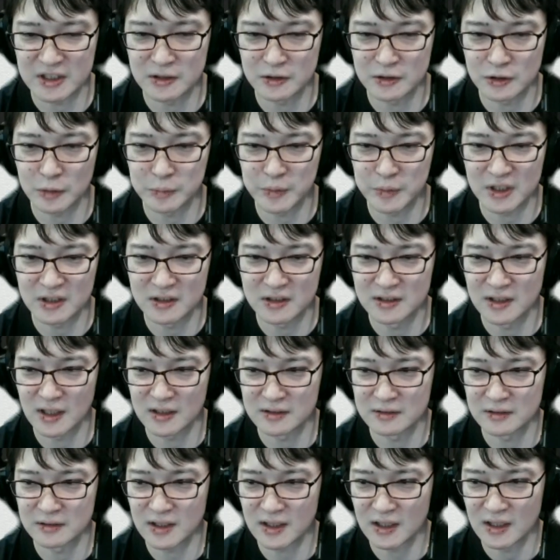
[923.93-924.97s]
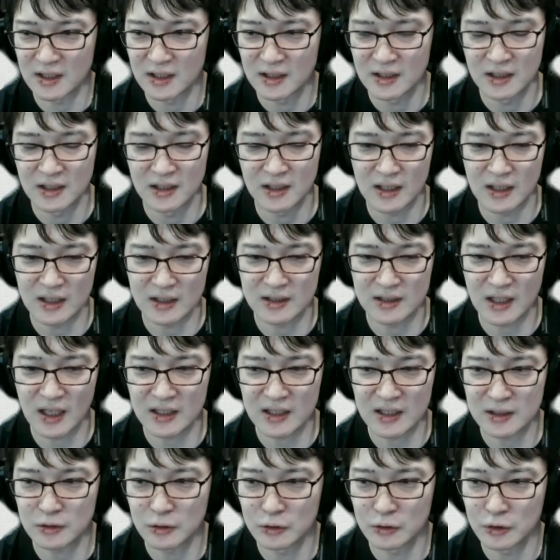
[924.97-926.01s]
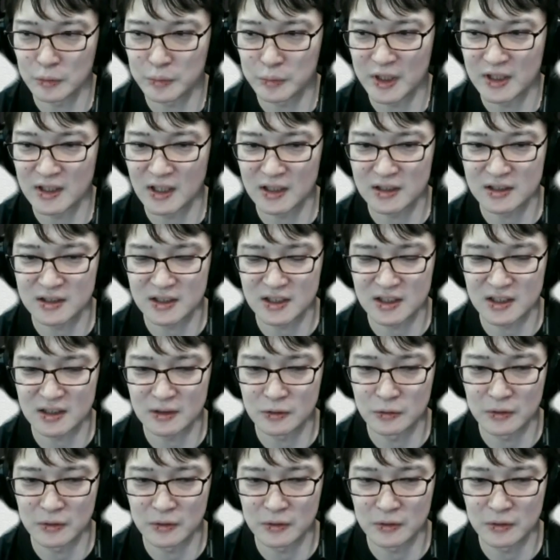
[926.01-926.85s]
And so it's a totally separate topic. So